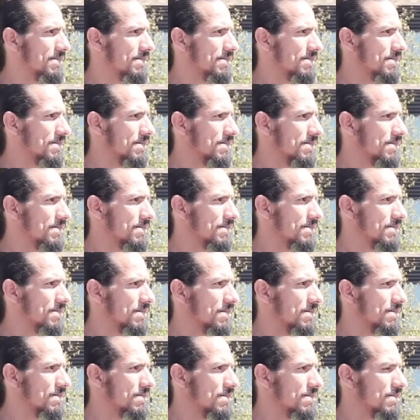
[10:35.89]

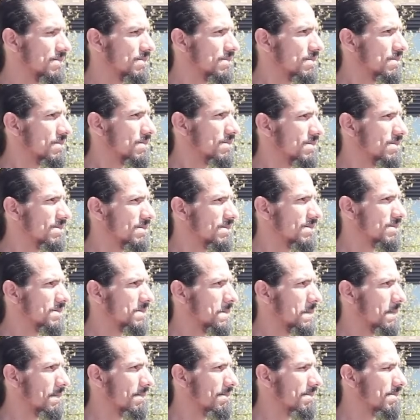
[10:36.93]

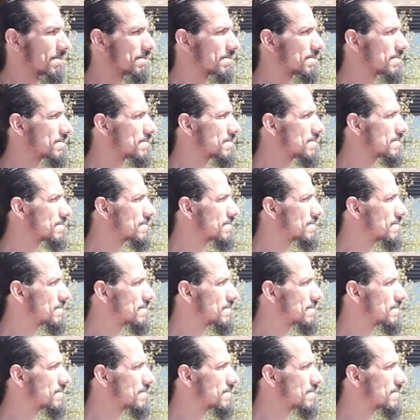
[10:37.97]
(not speaking)